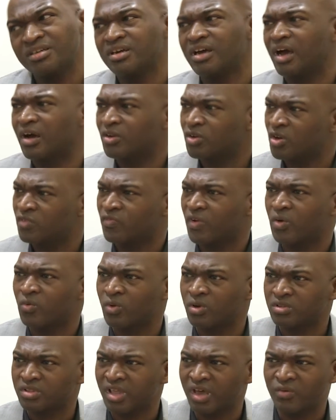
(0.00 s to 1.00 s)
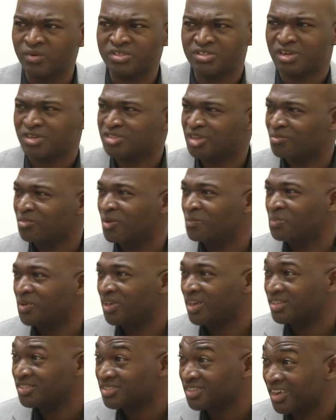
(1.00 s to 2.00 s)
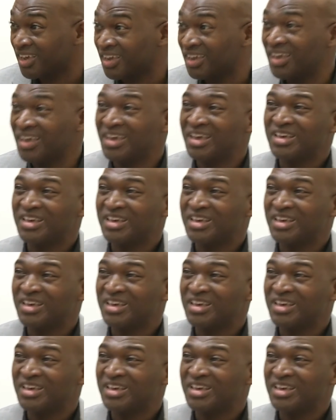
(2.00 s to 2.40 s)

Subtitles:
I don't know if I want that. We start talking about PSA